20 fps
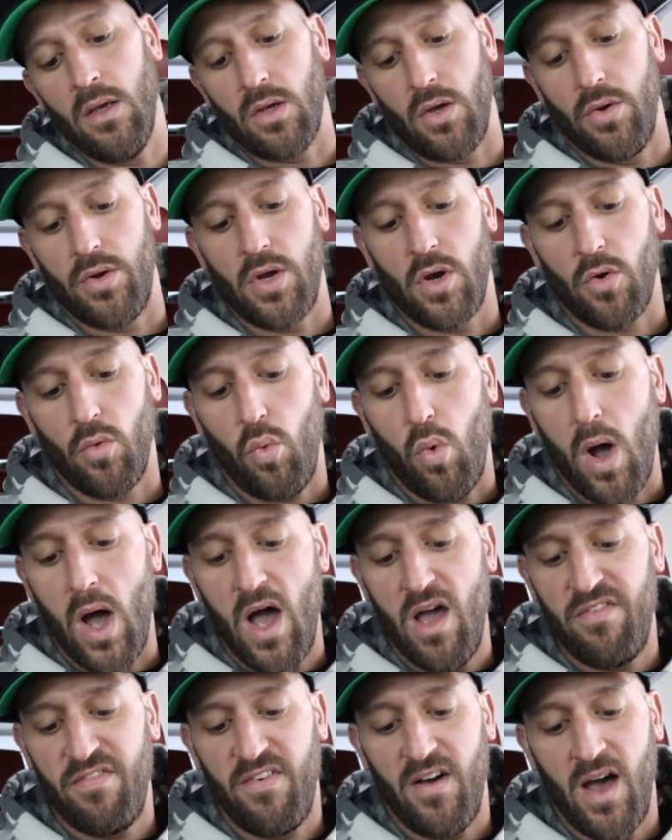Go to your
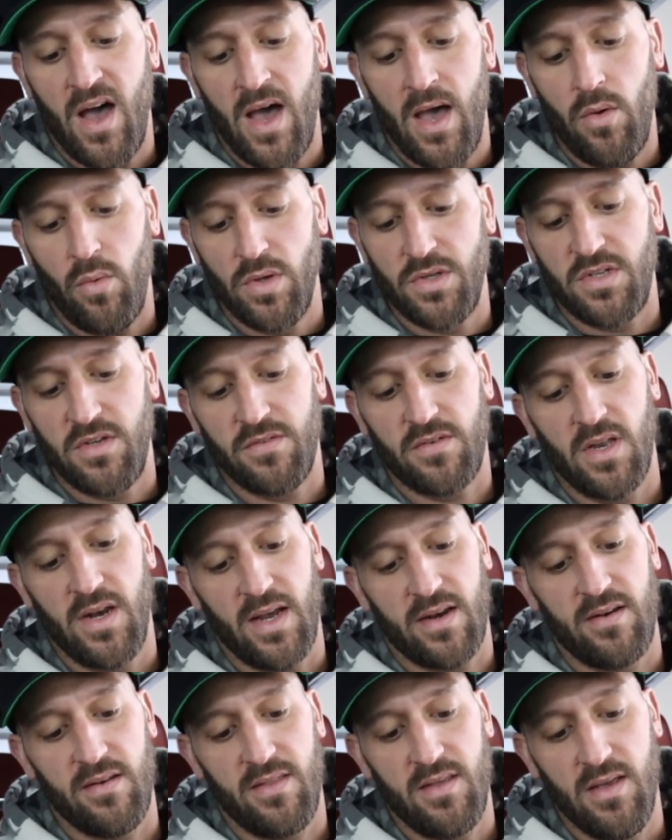Wi-Fi. Once you've
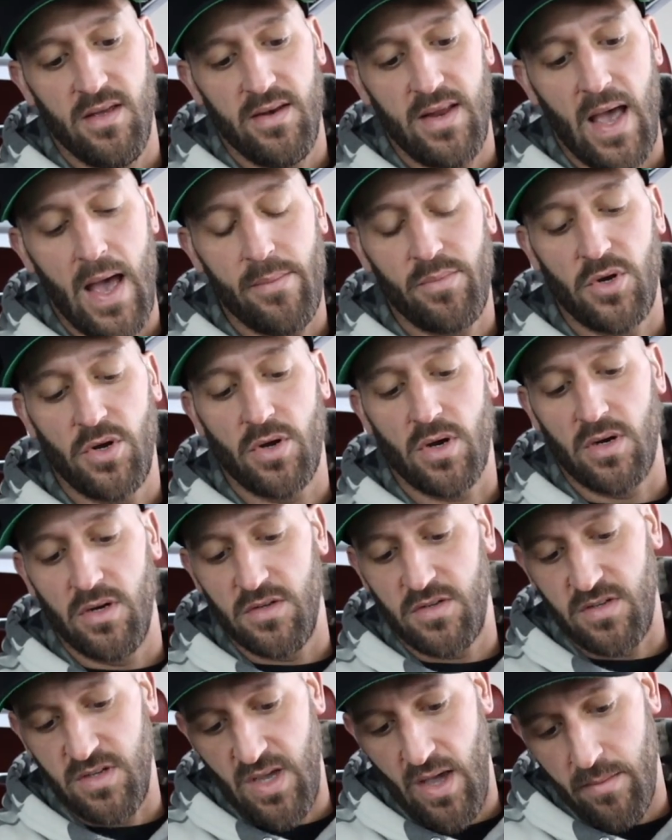connected the adapter, you're
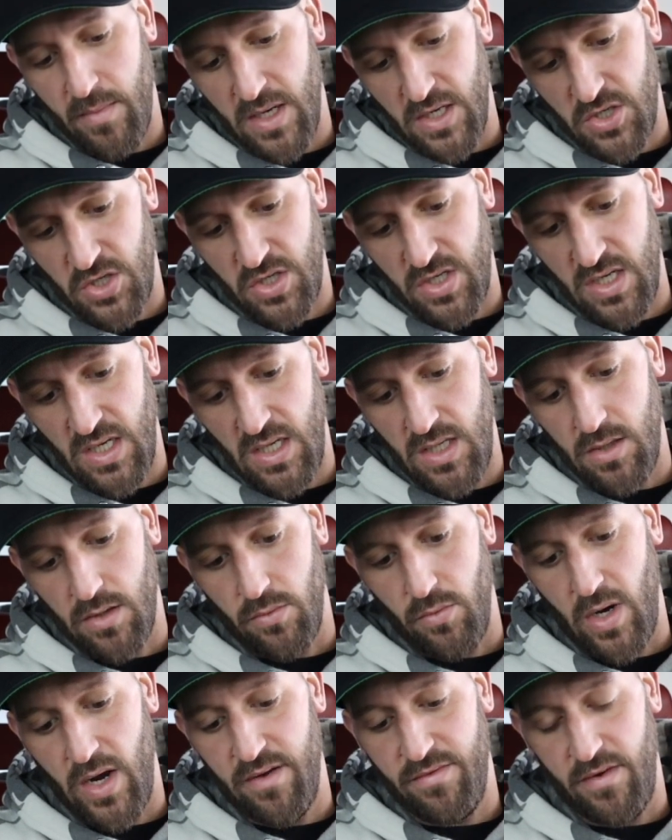gonna see MHD,
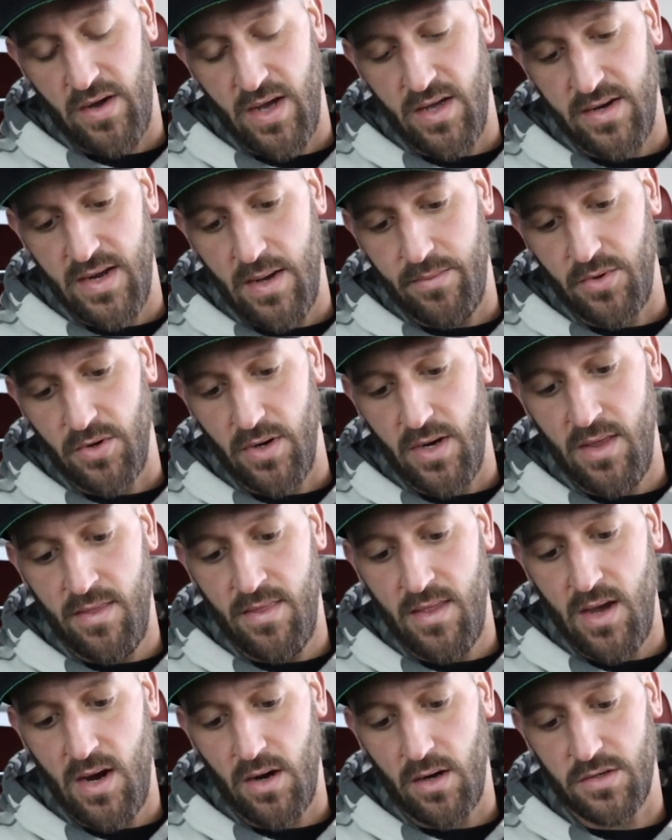your Wi-Fi adapter
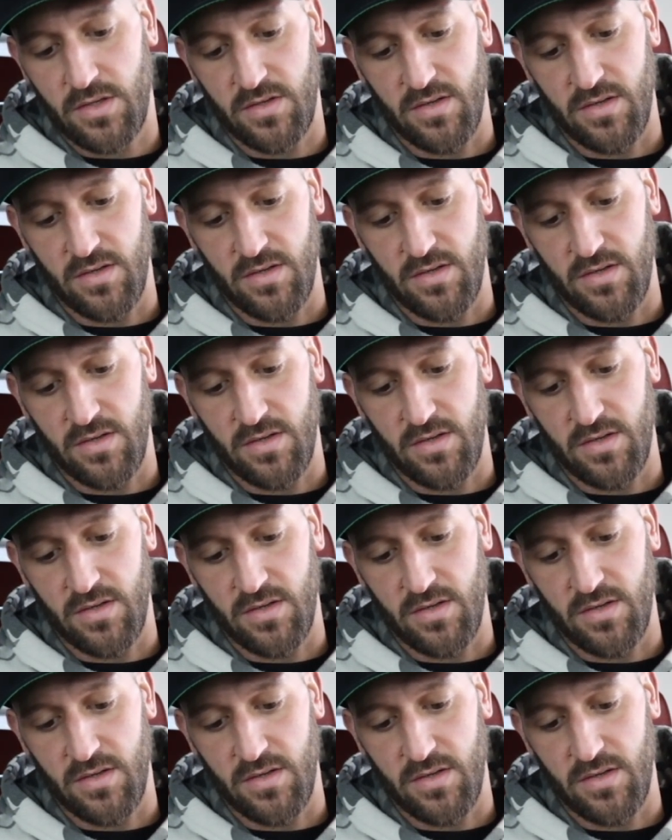in there.